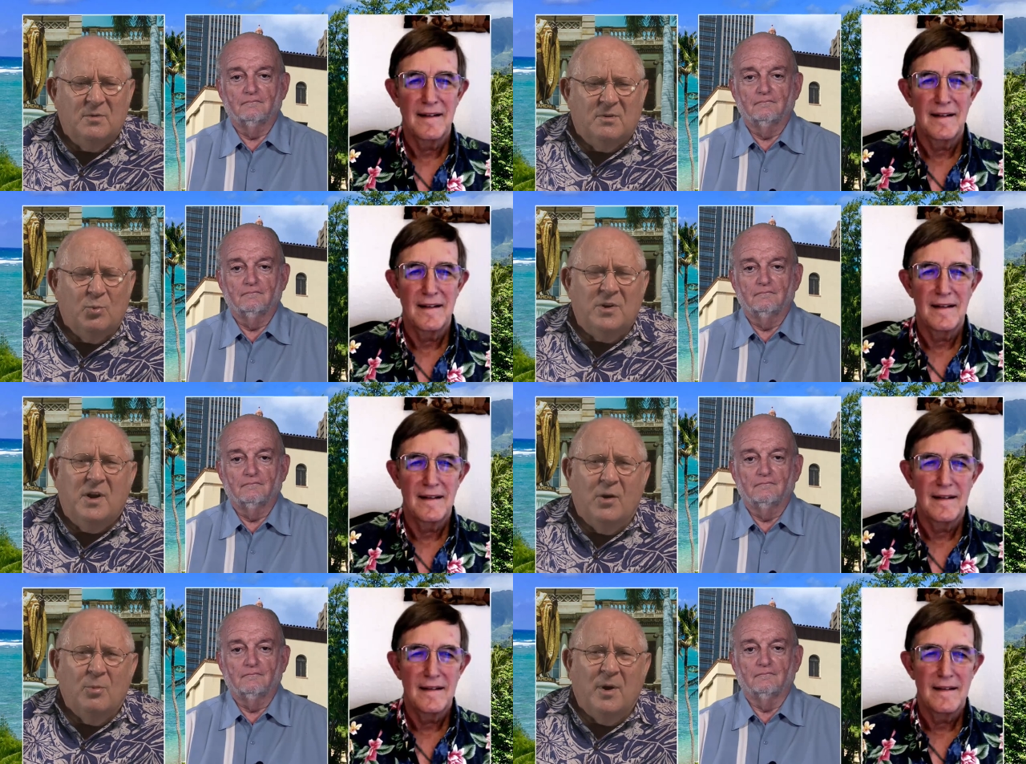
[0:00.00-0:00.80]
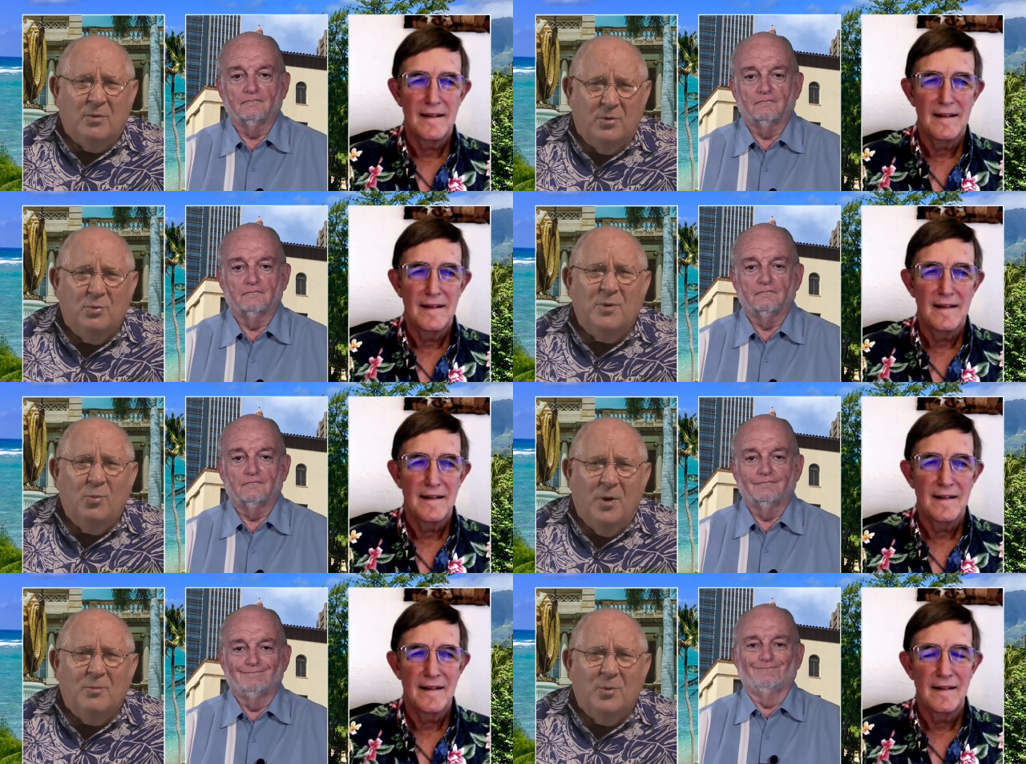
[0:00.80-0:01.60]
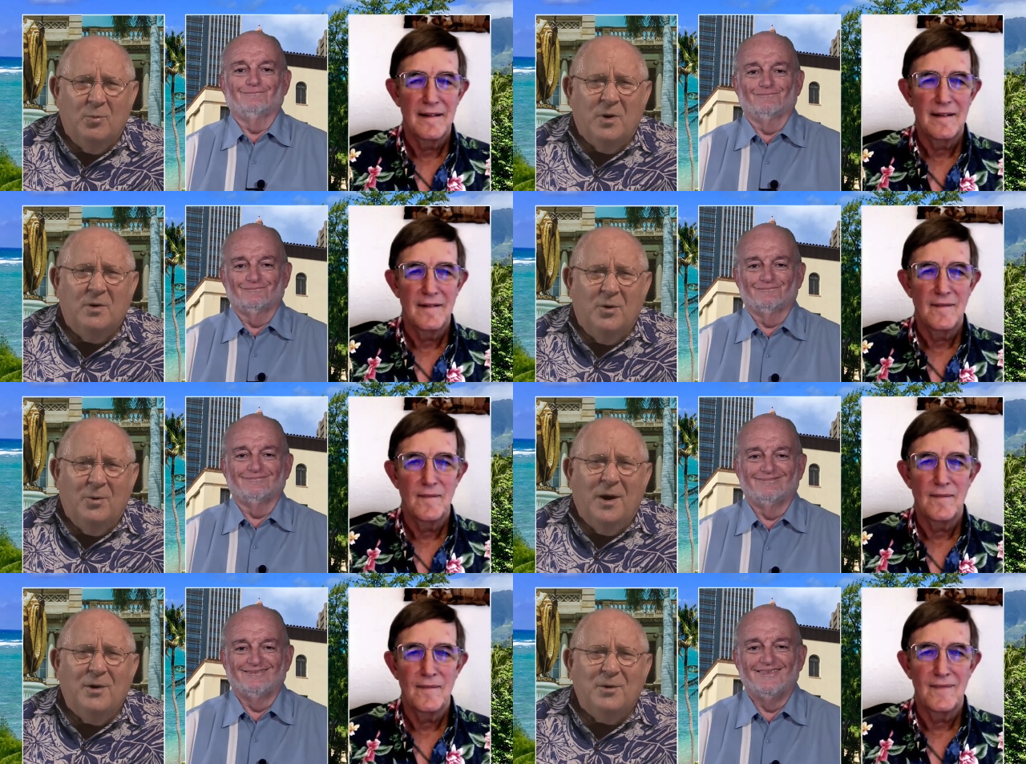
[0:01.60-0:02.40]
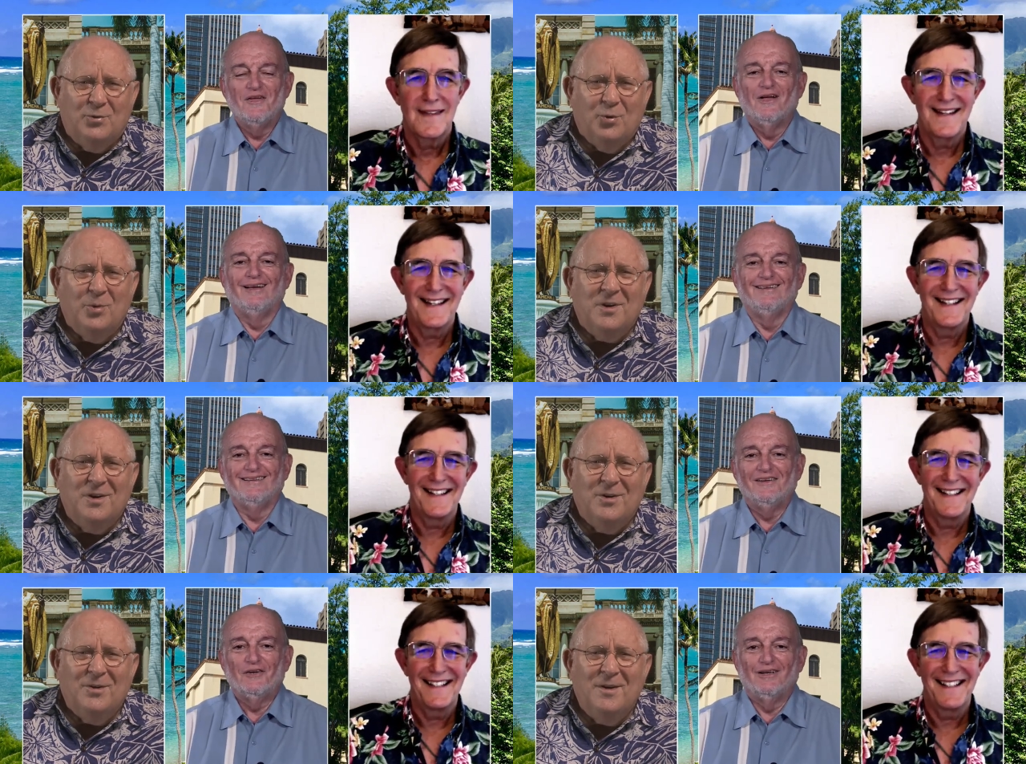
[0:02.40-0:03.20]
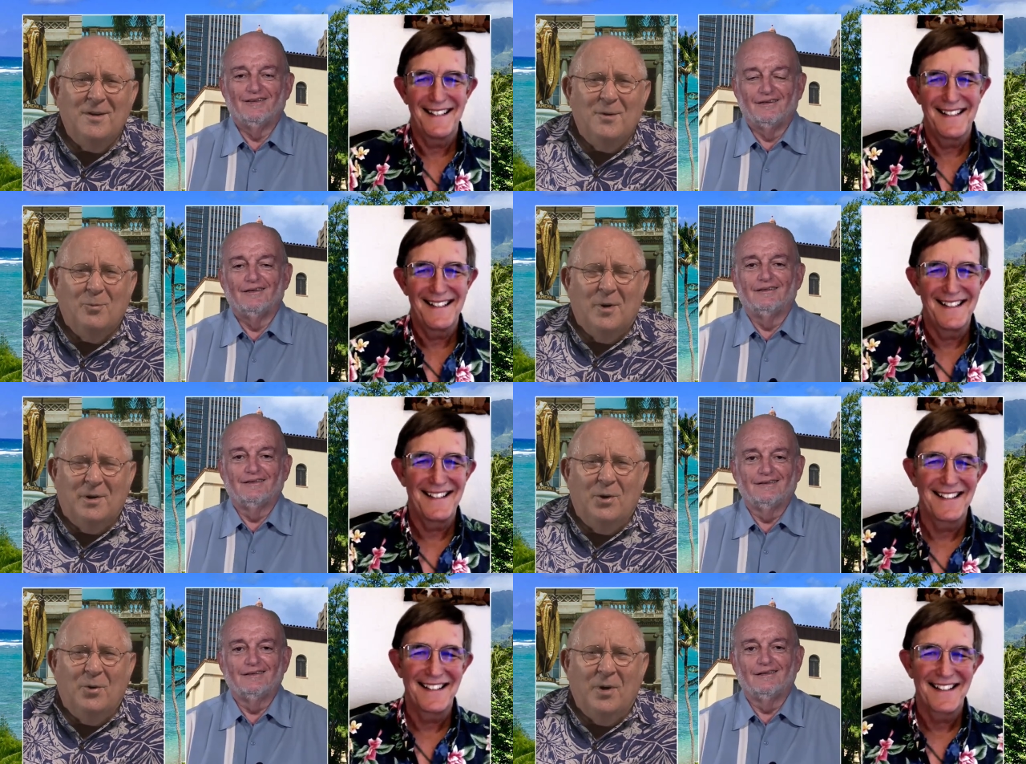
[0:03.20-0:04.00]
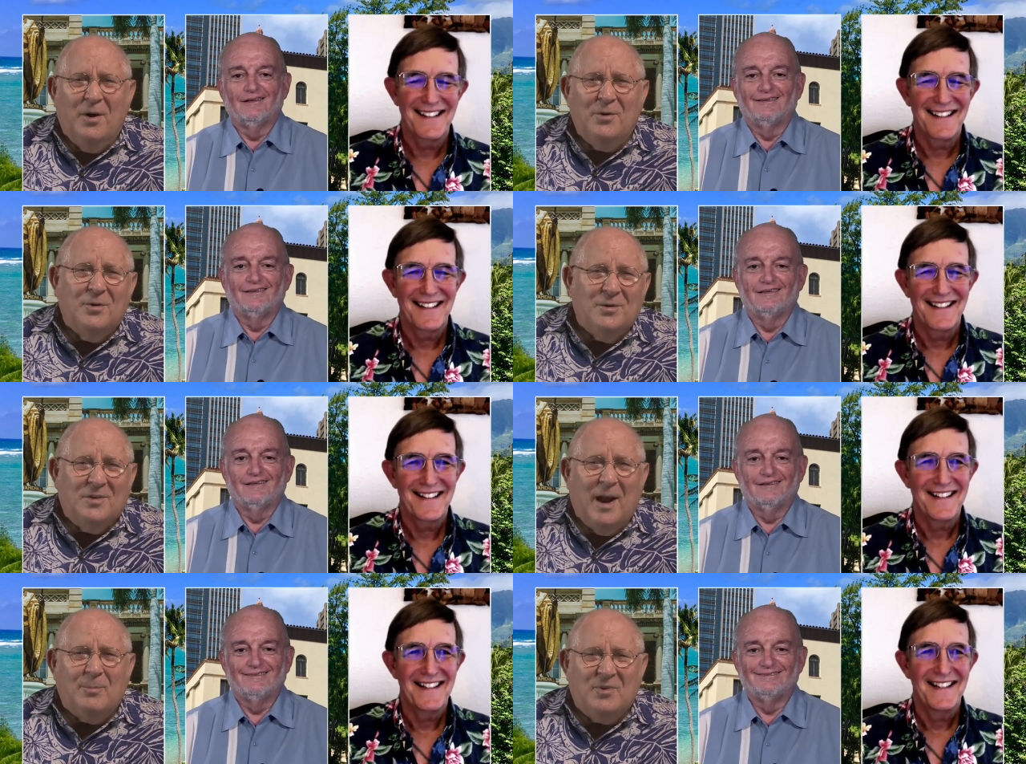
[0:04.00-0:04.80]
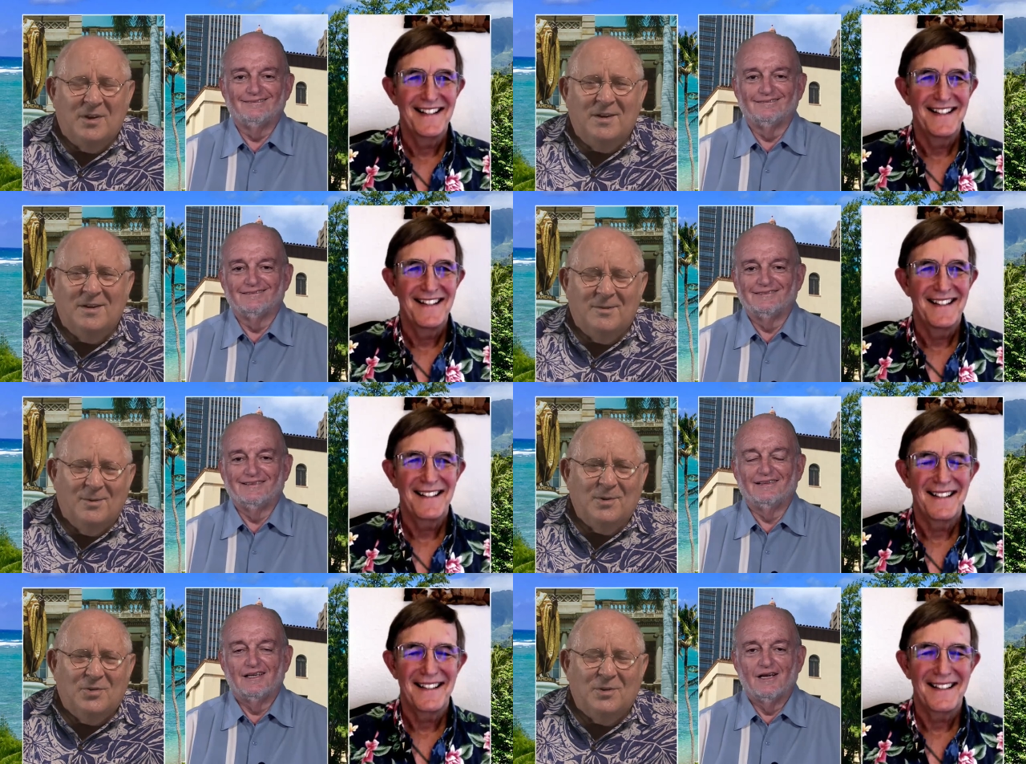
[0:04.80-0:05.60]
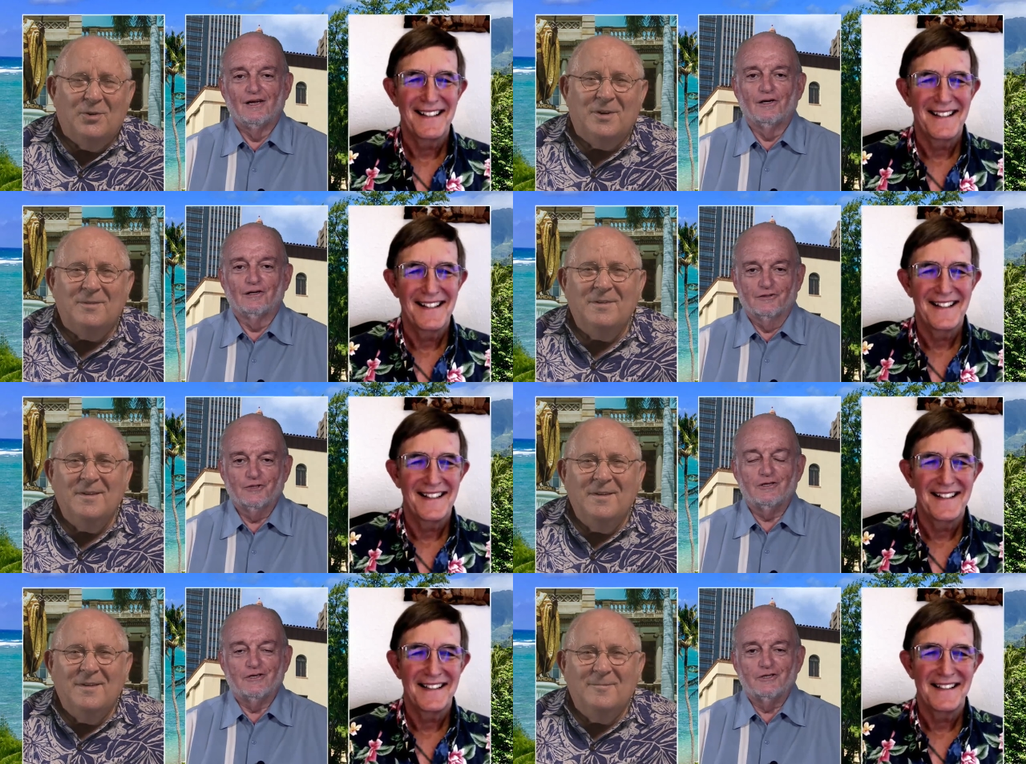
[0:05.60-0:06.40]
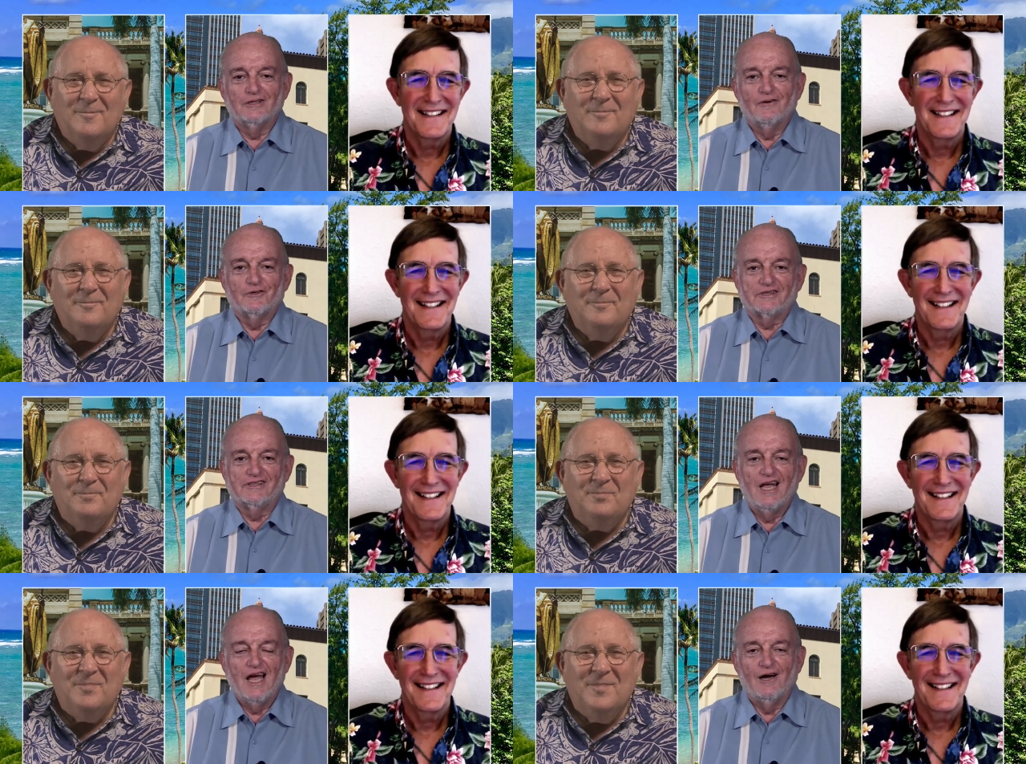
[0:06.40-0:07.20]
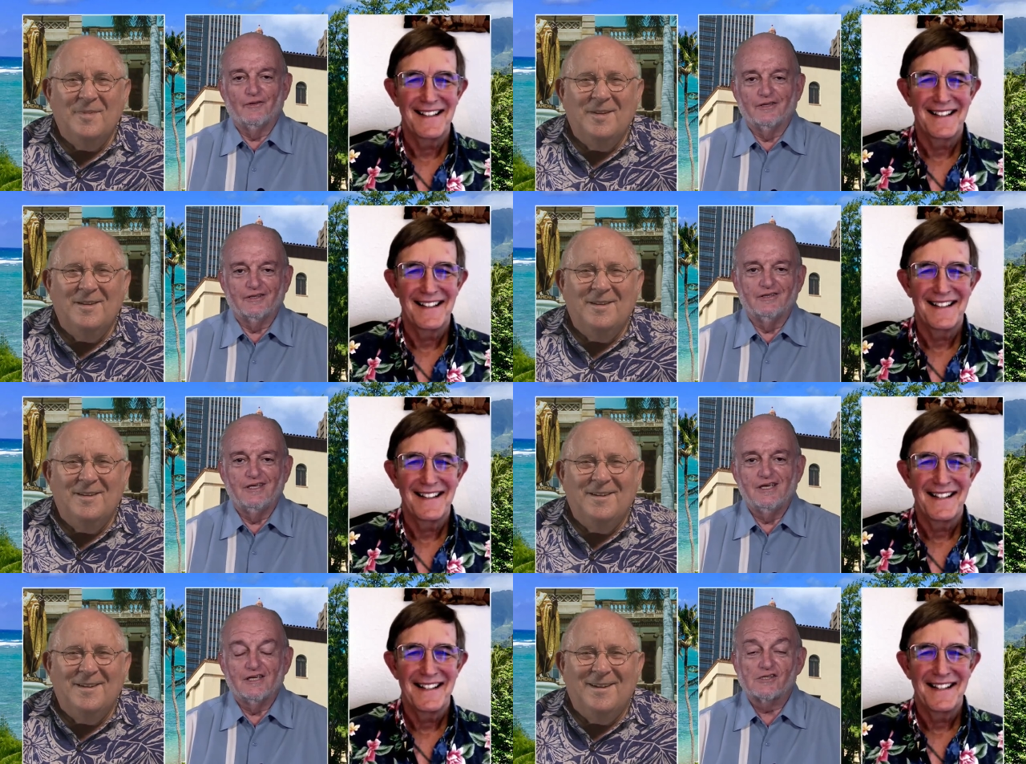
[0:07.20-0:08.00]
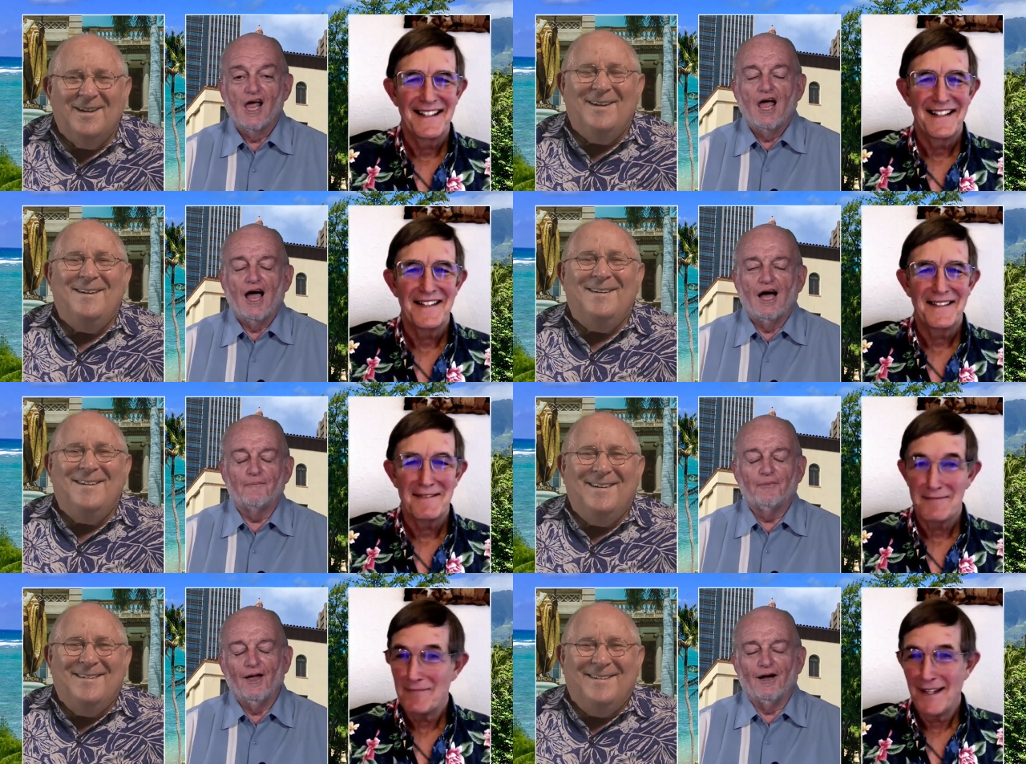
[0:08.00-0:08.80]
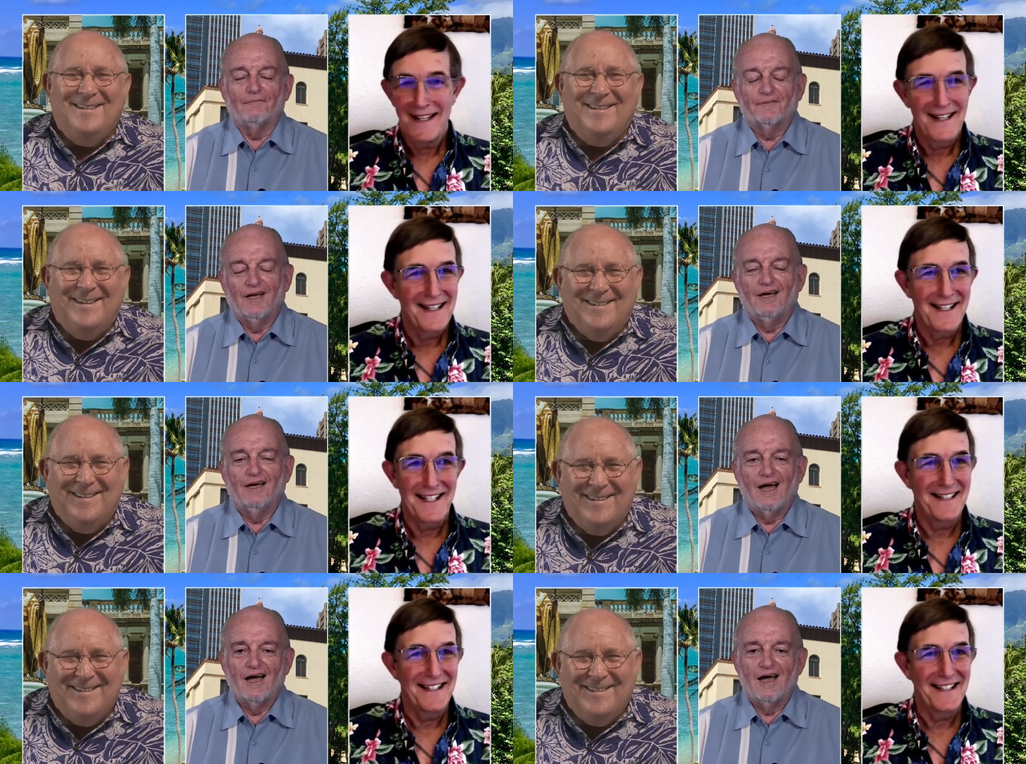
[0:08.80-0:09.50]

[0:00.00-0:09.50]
Speaker 1: it's, we care about you. We want, we want to know how you're doing here, we want to know how you're adapting and what you're learning.
Speaker 2: Sure, you love us now that you need us. Uh, no, uh,